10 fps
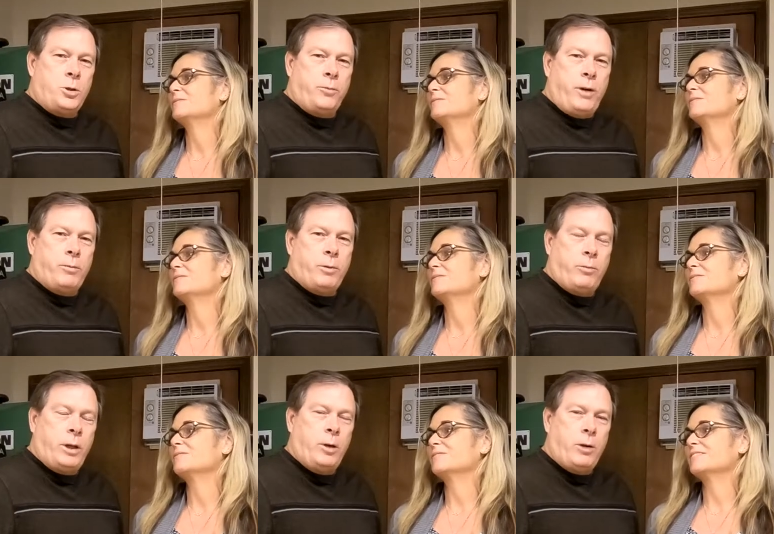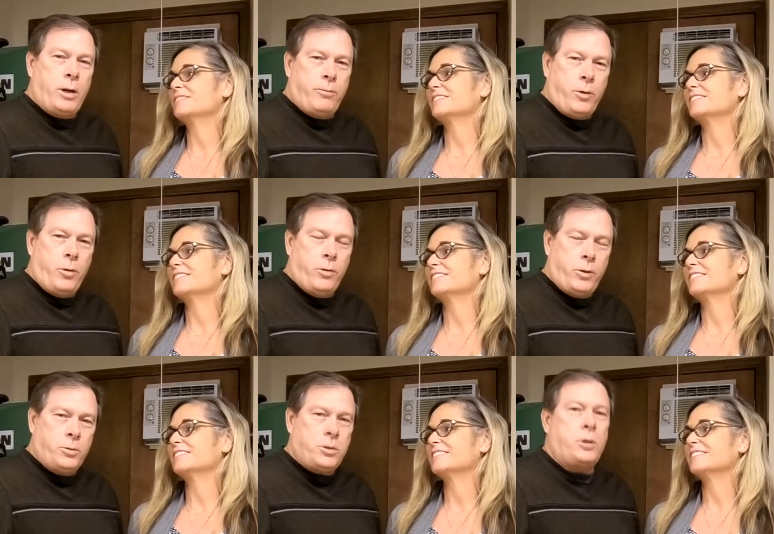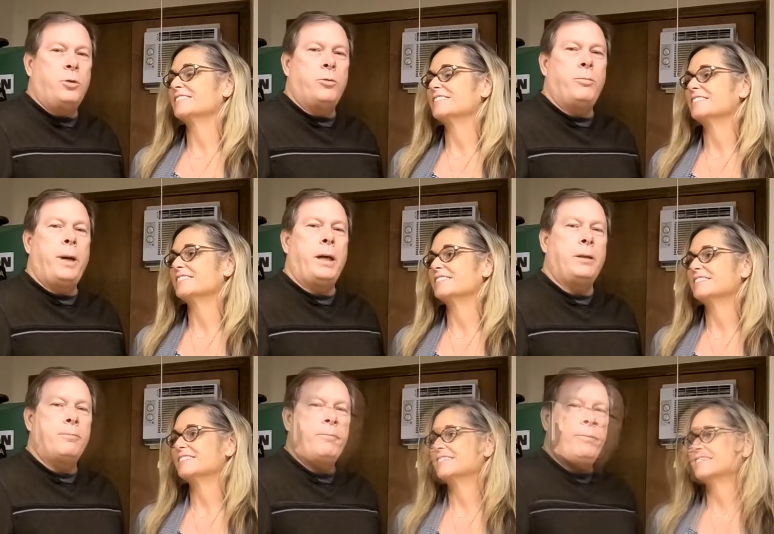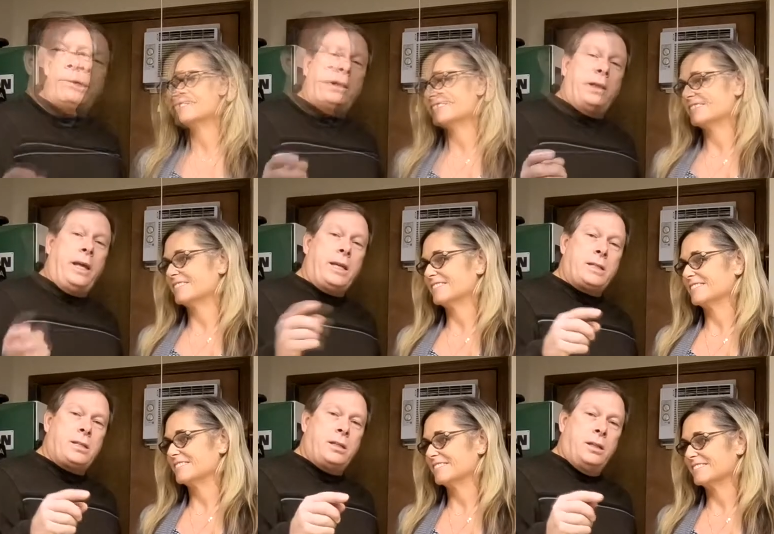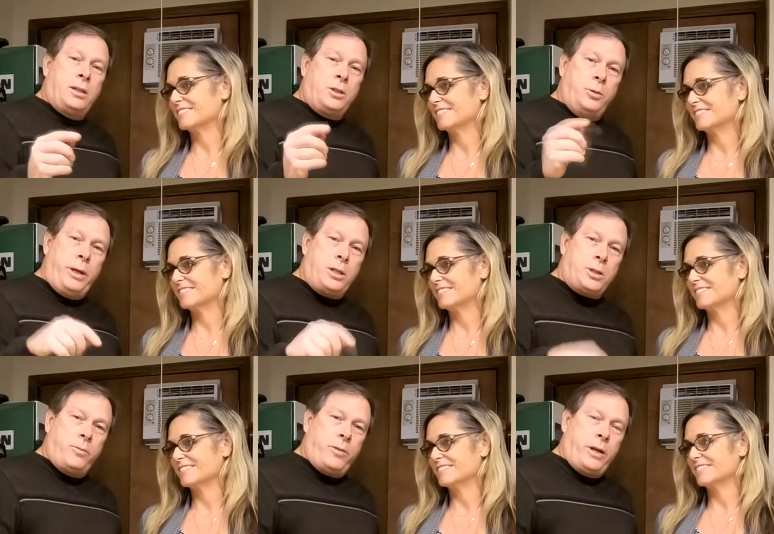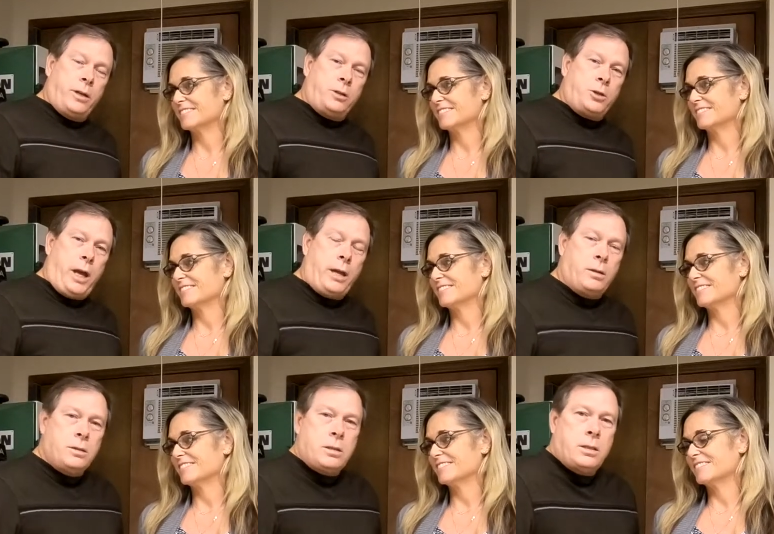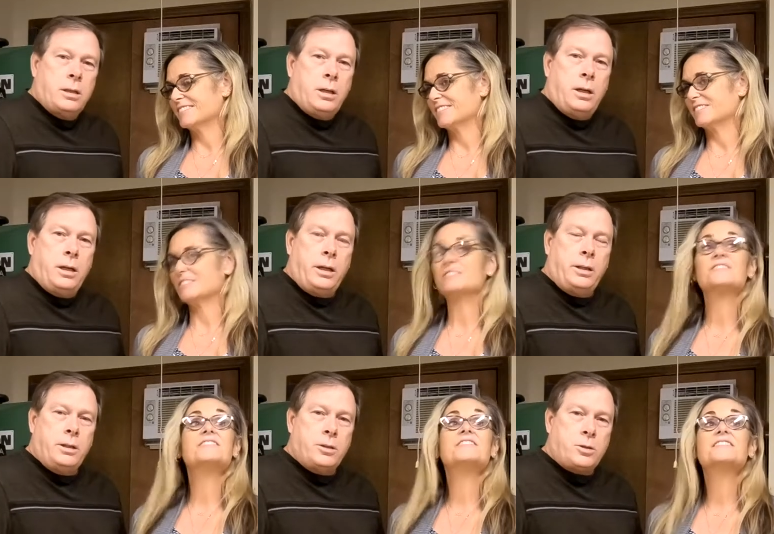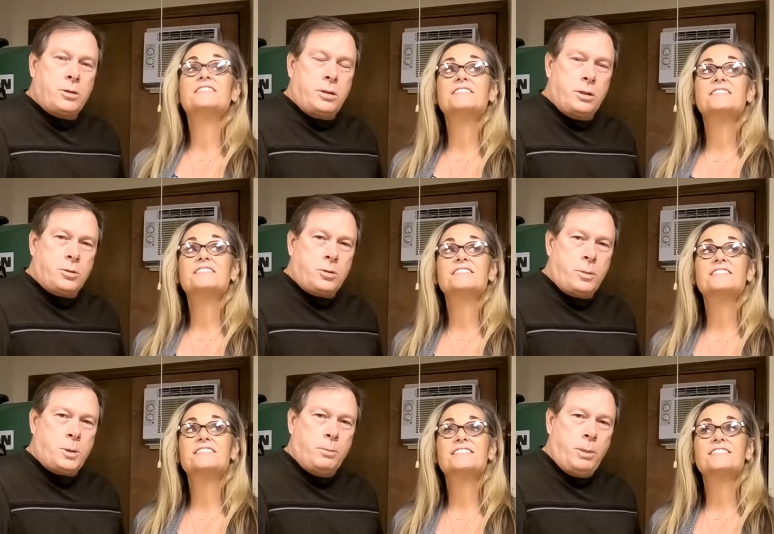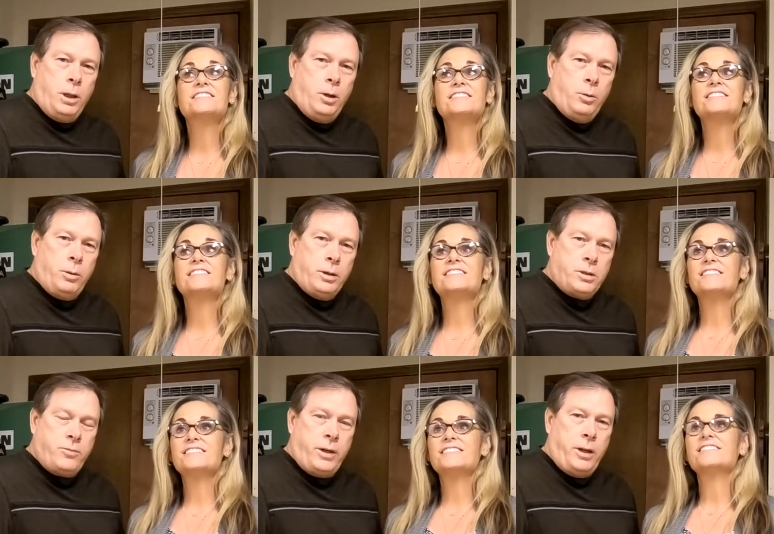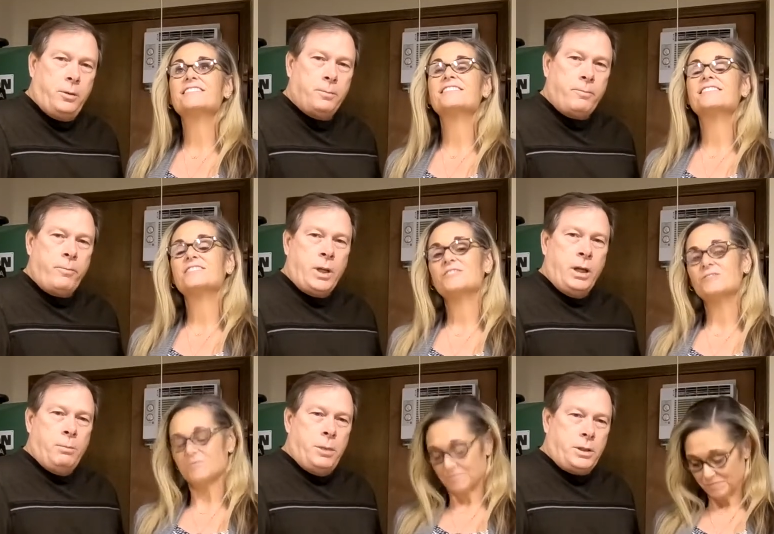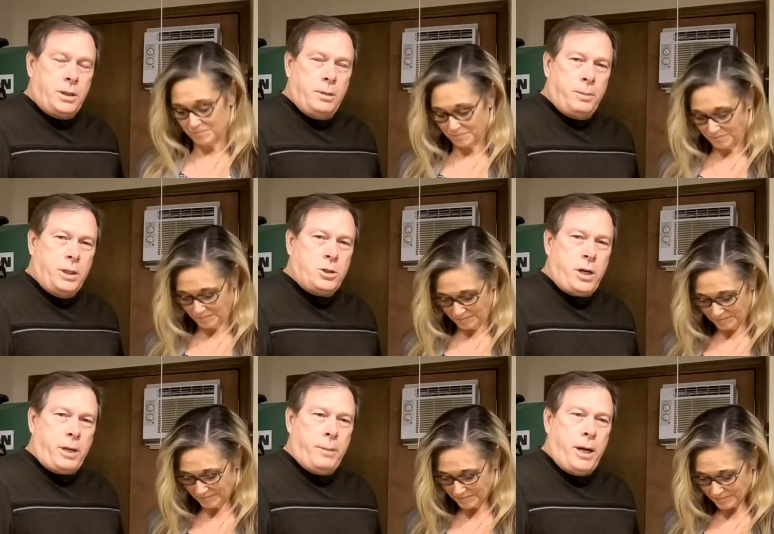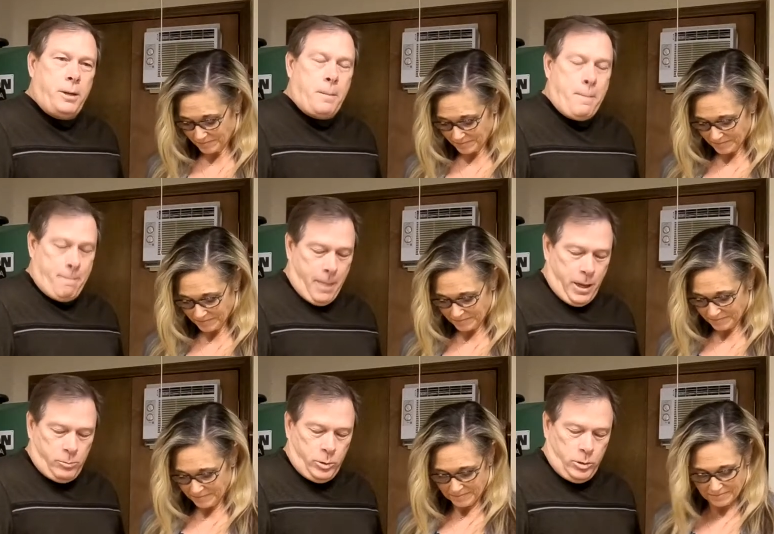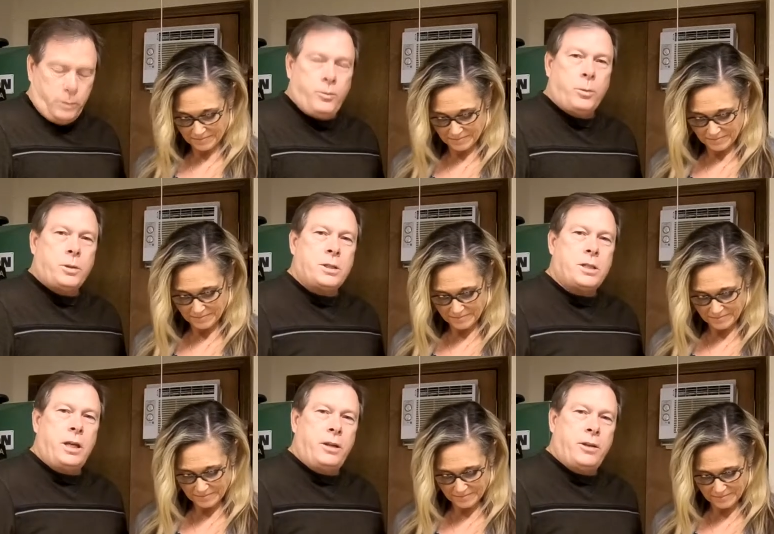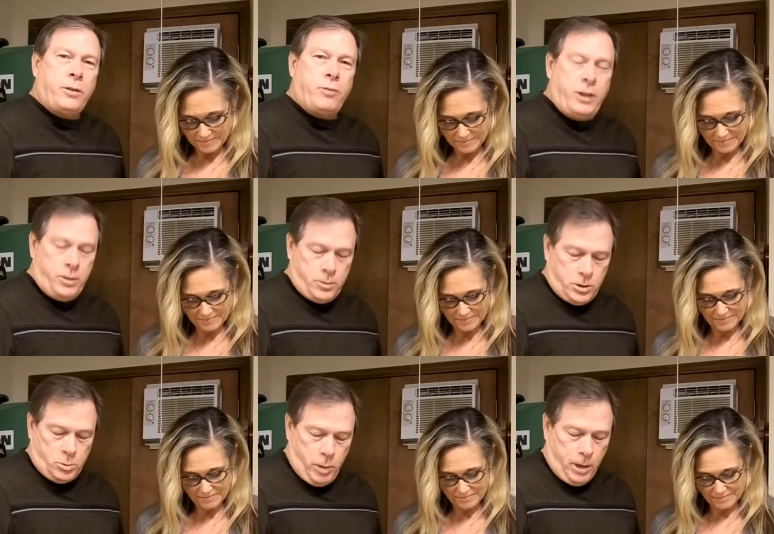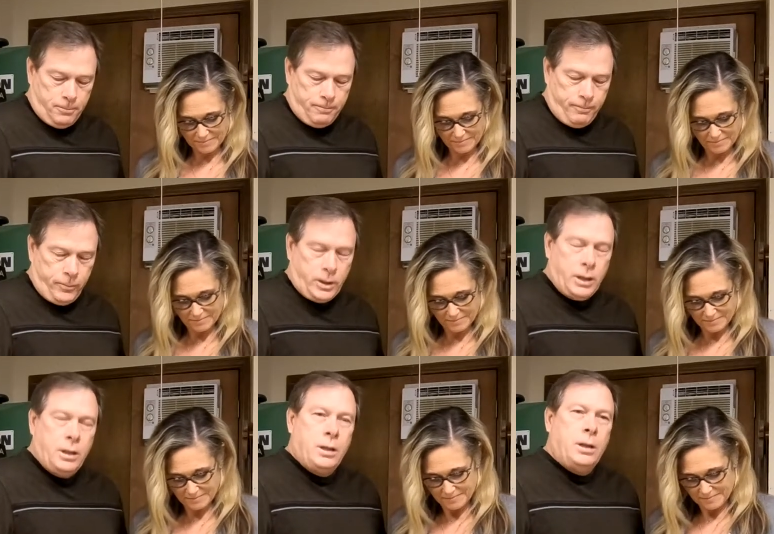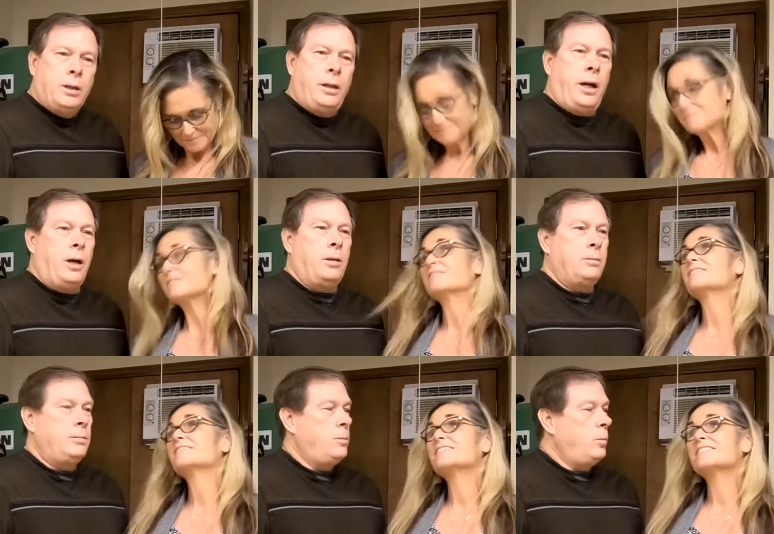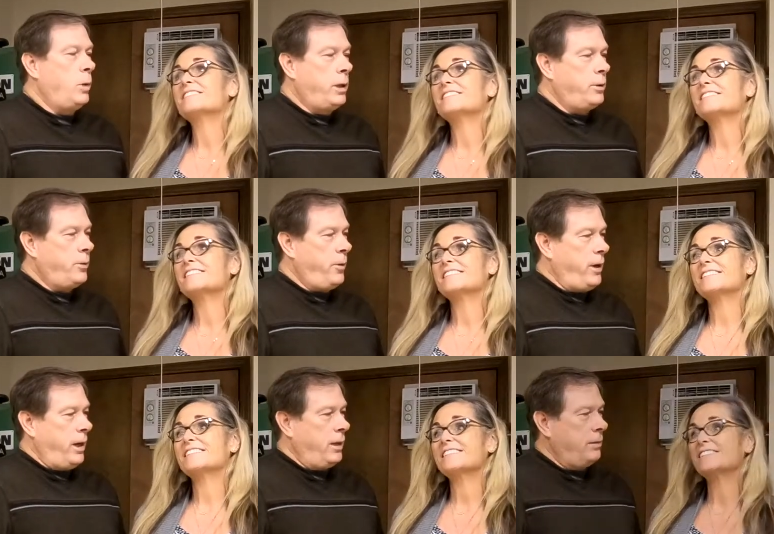Speaker 1: your favorite video out of all of those that you have made. I will put links to each of their channels uh, in this, the description below on this video, but uh, please check them out and we'll look forward to seeing their videos as well. Now, one other thing.